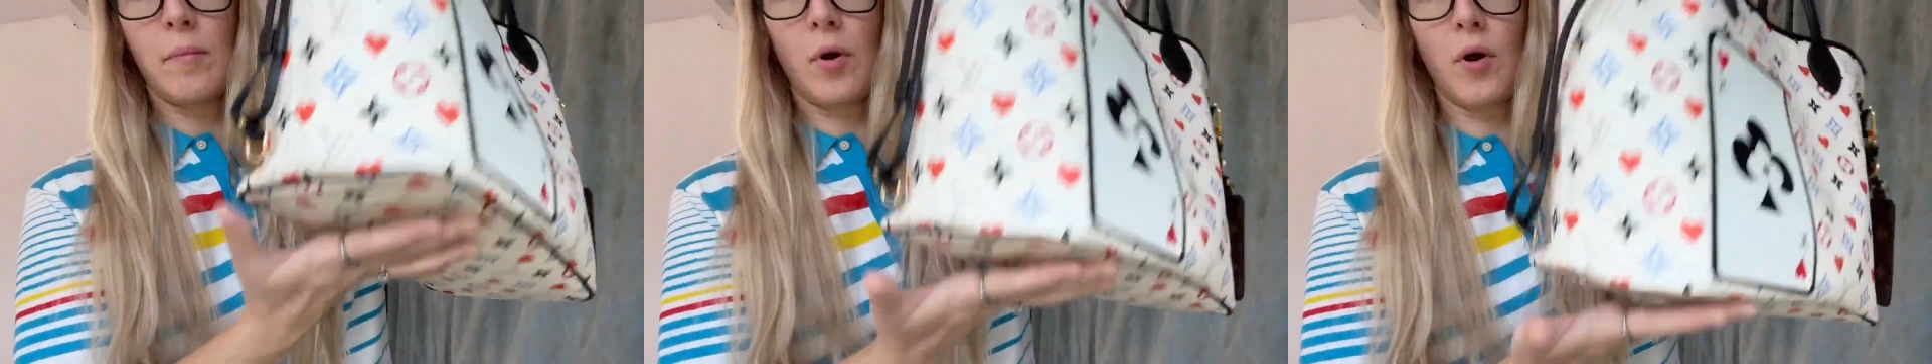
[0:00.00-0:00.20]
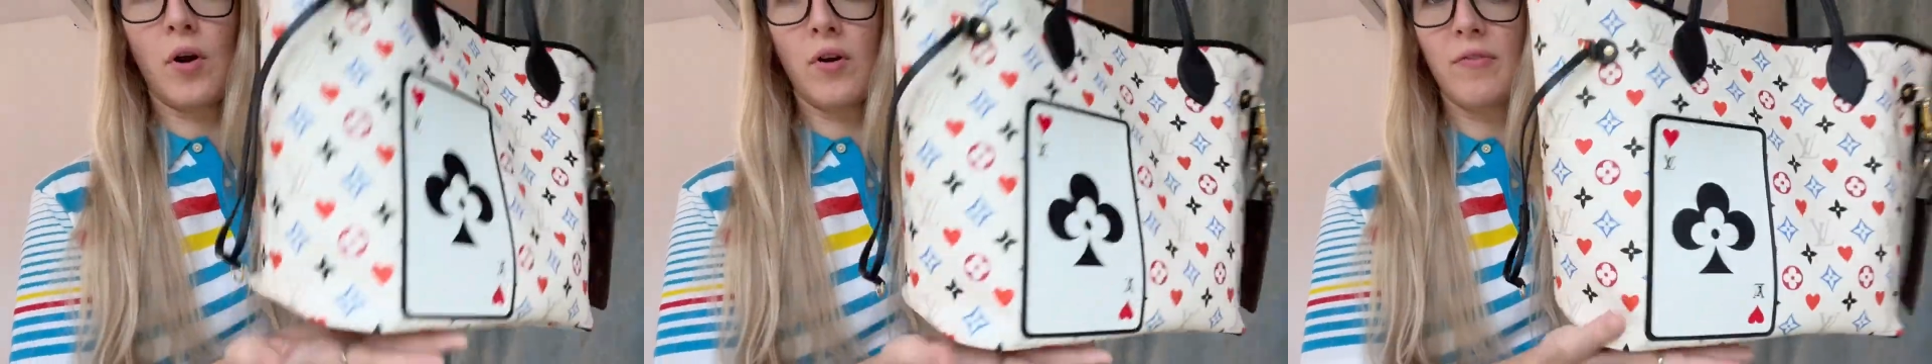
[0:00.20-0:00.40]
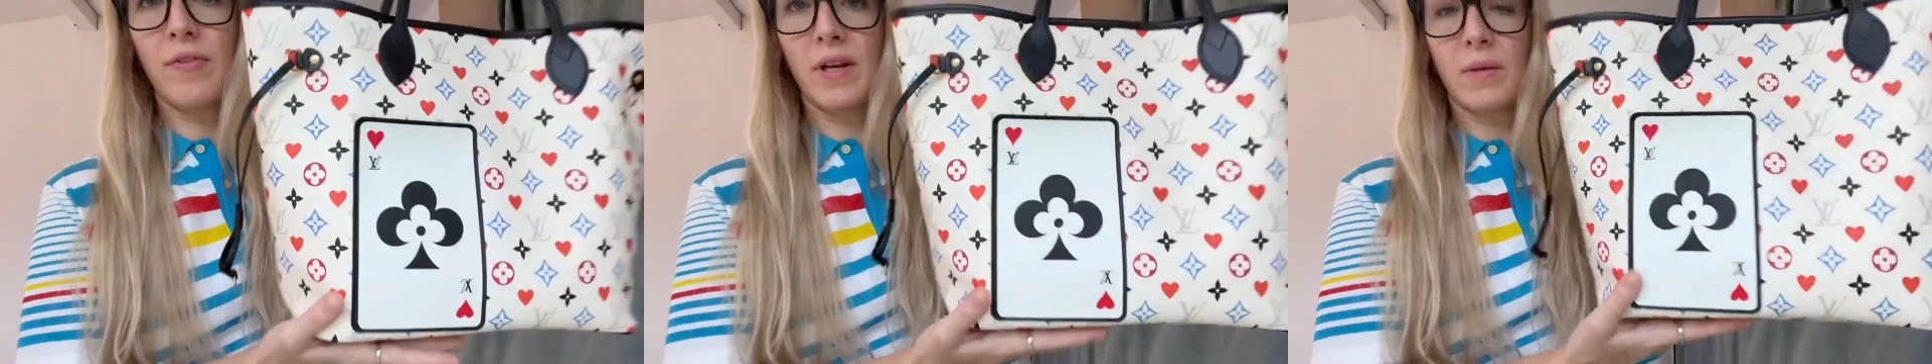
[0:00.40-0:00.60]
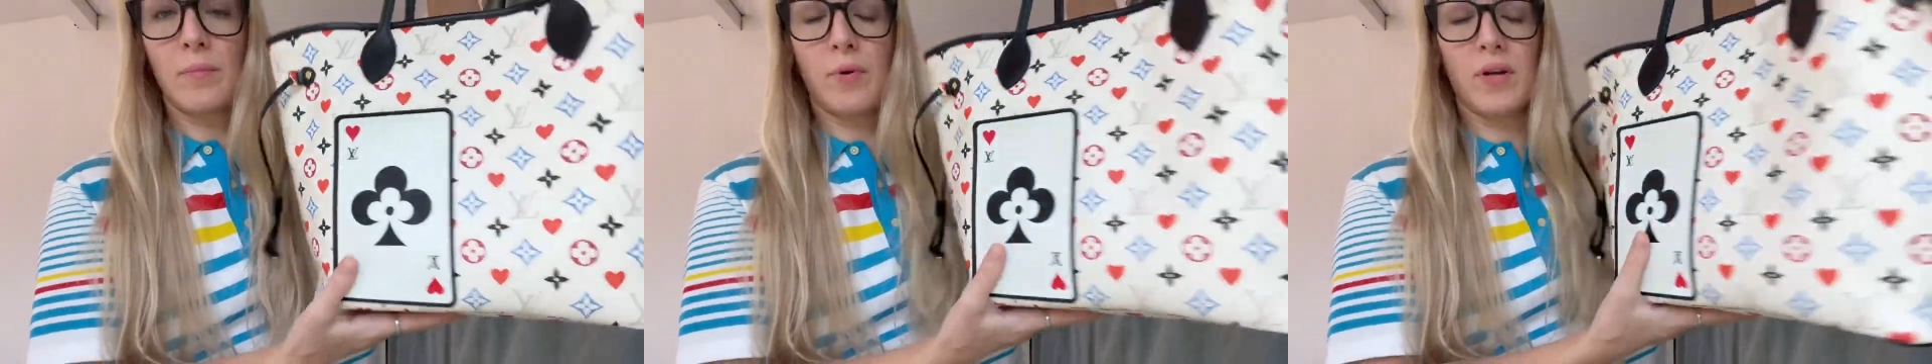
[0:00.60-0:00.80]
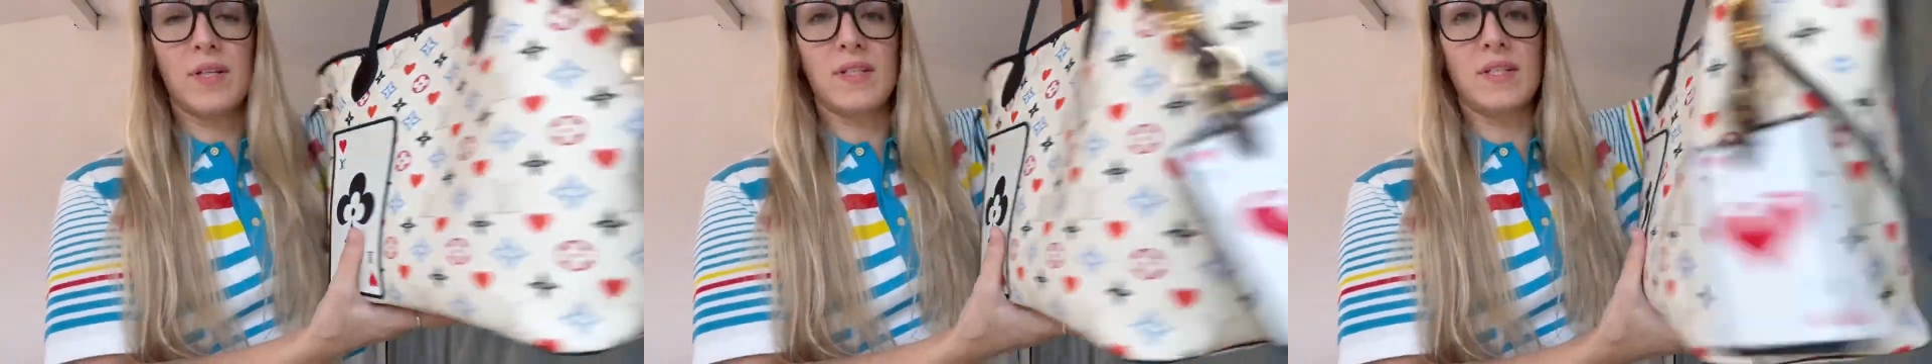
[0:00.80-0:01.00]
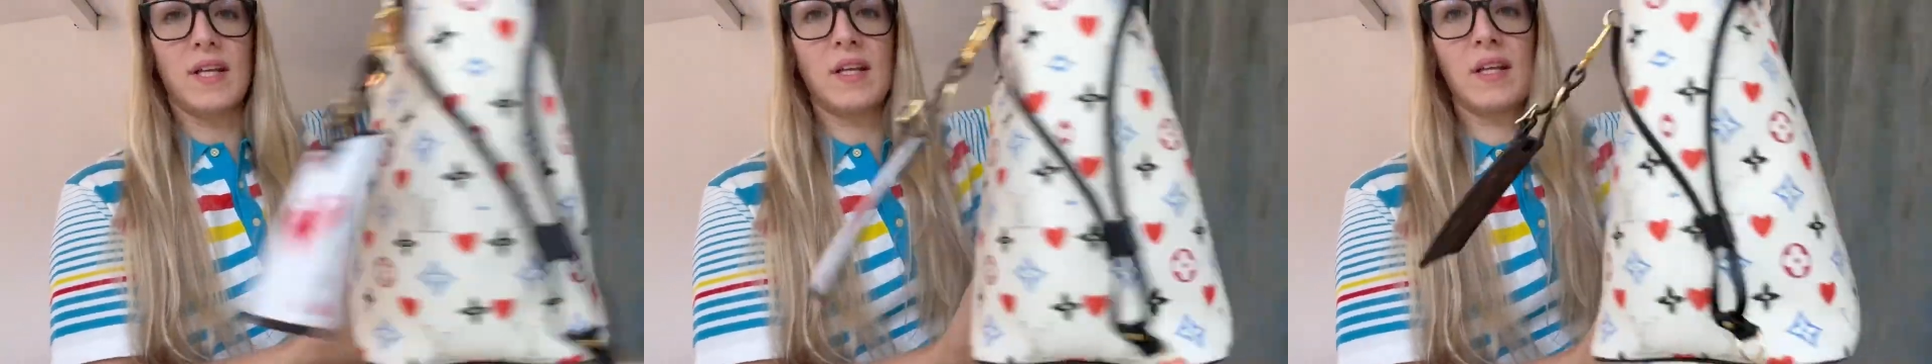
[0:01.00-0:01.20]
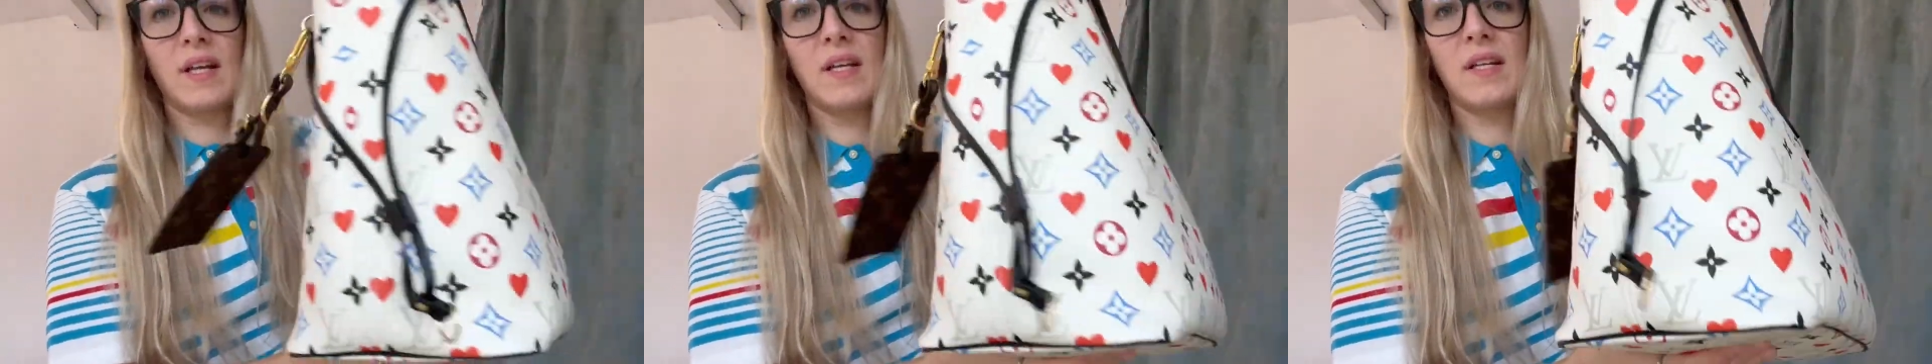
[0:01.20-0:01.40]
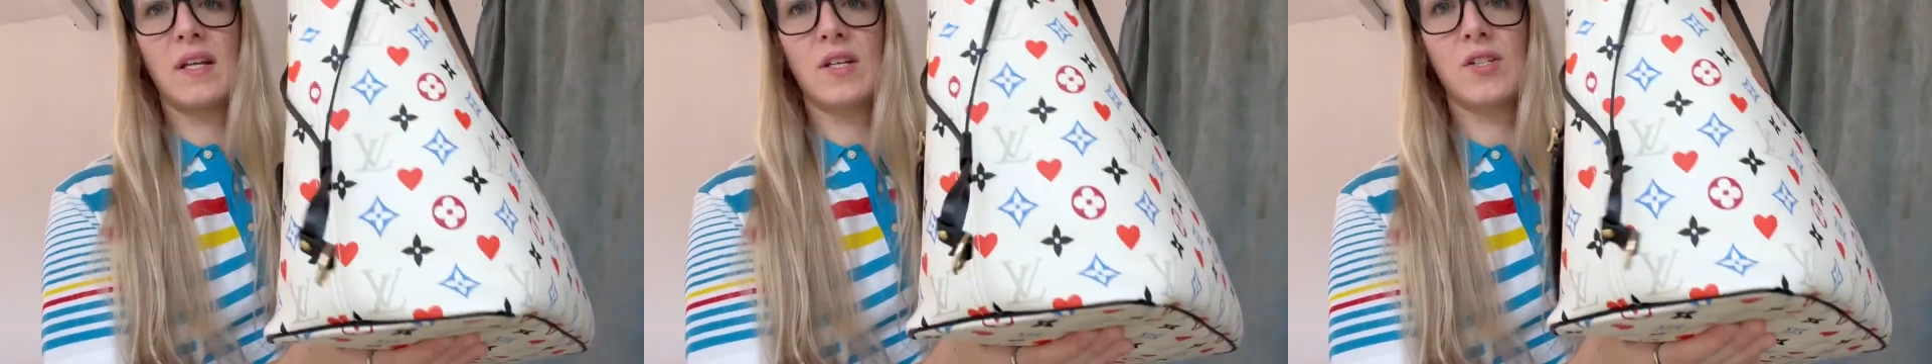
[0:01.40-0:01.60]
perfect, pristine
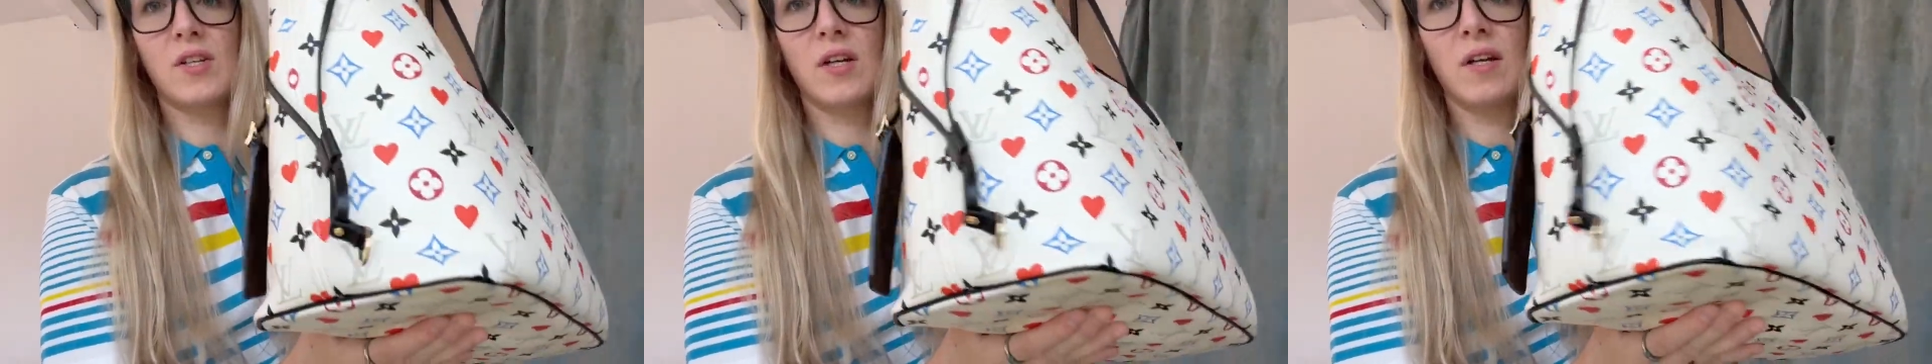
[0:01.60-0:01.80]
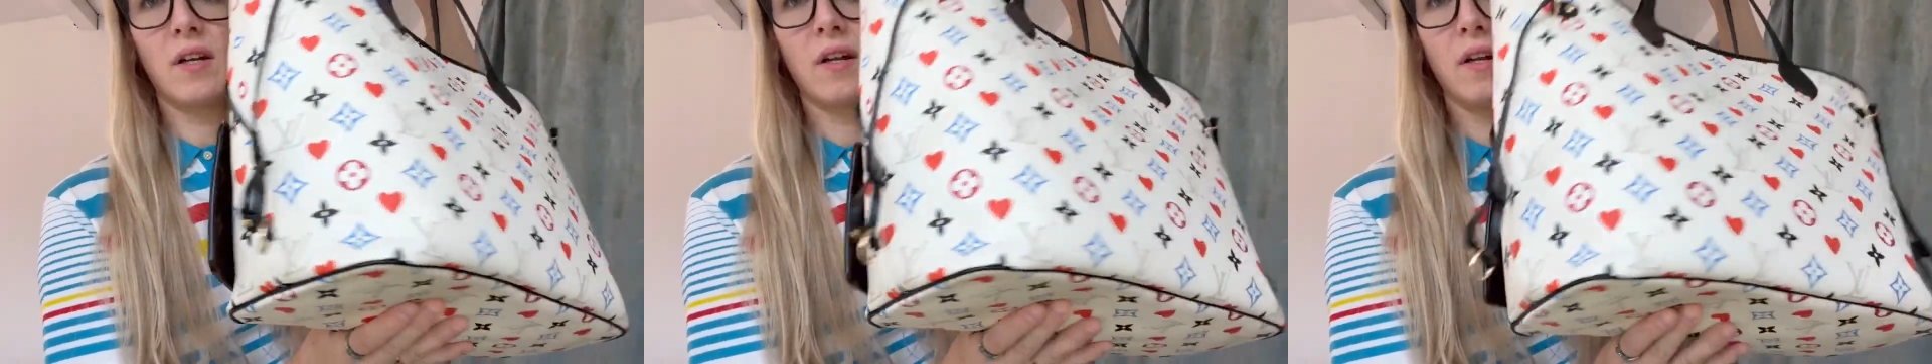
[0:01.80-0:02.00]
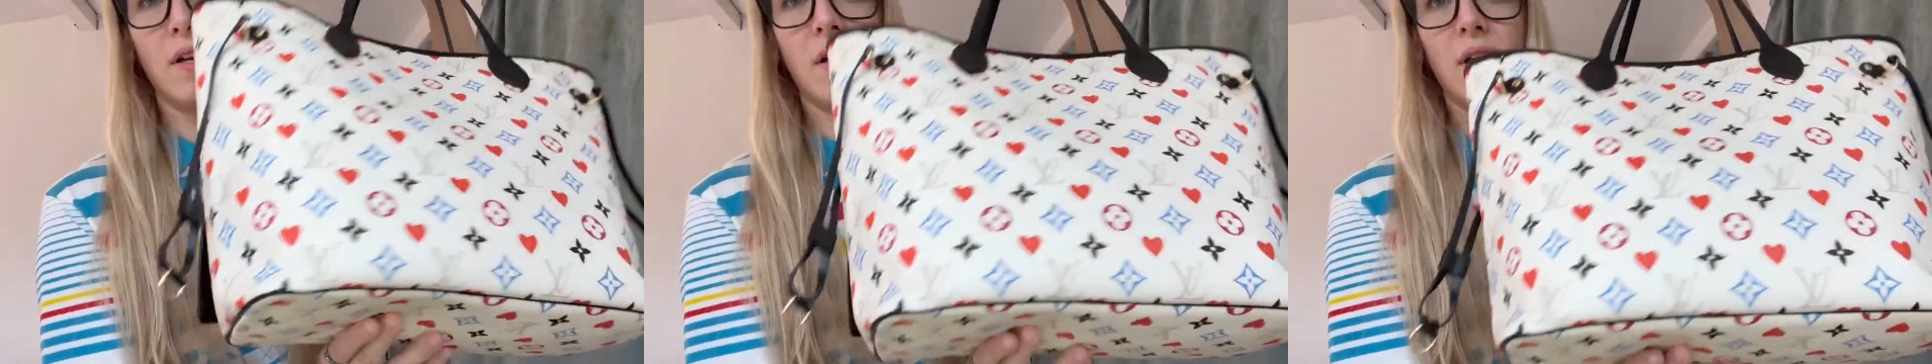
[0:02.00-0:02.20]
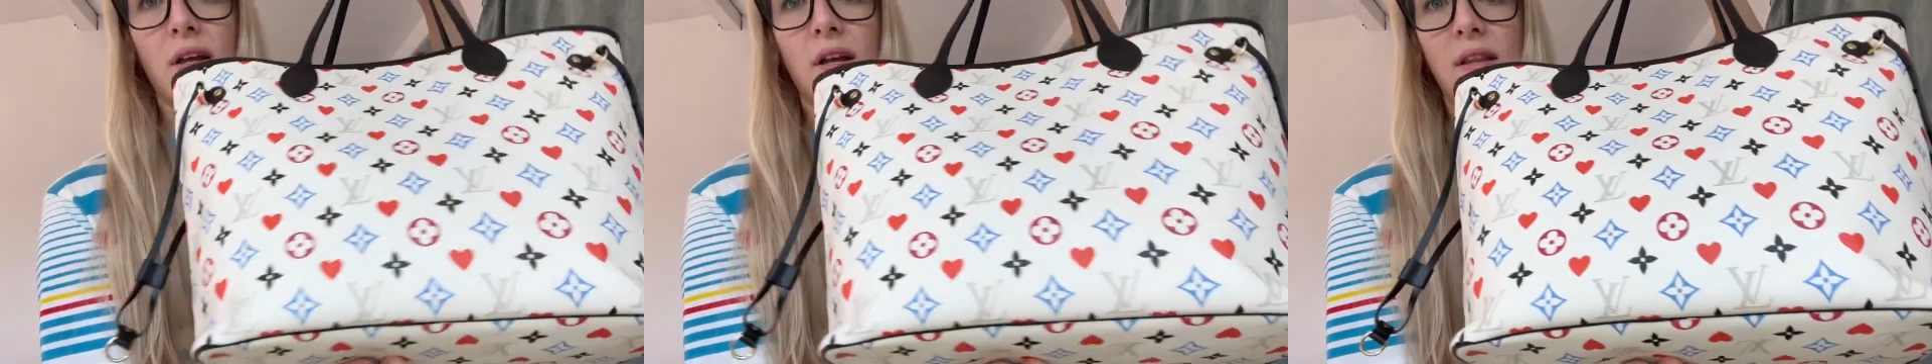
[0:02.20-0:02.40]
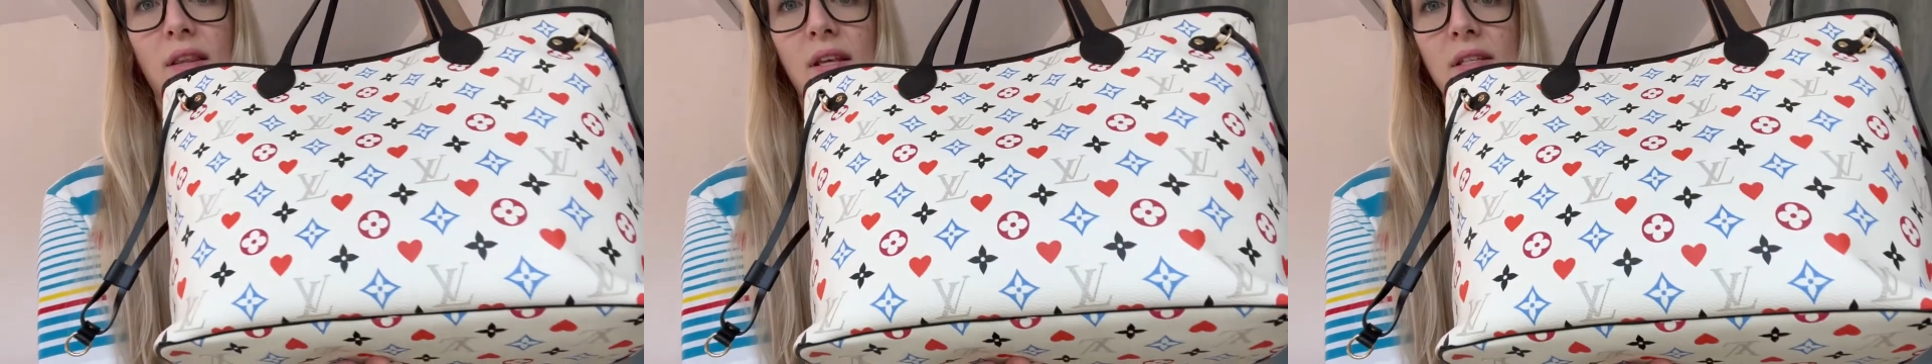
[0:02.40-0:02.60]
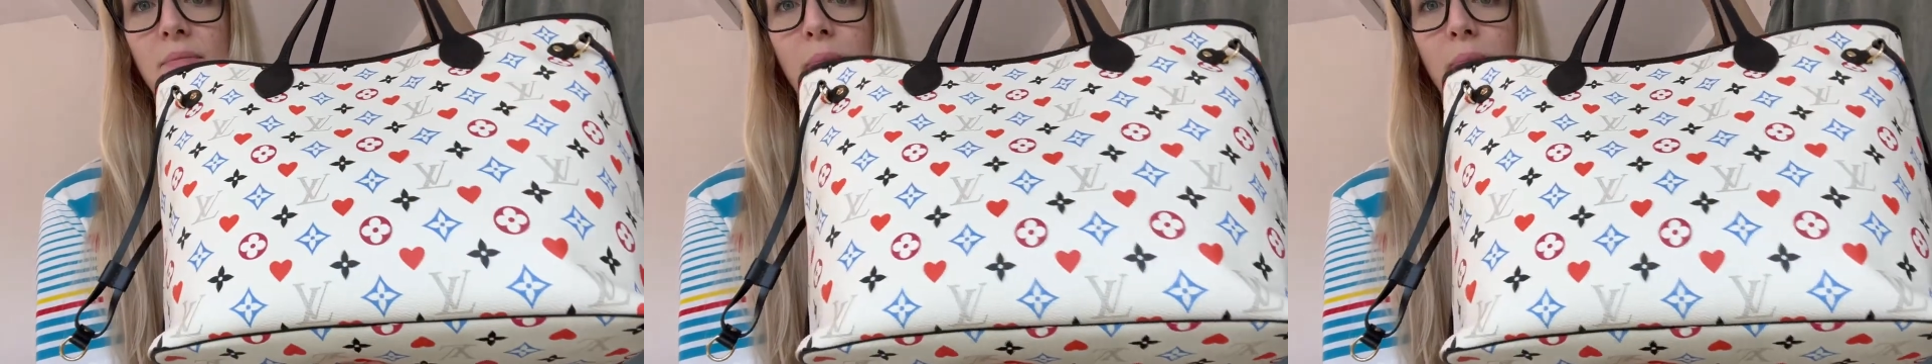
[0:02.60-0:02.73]
condition. This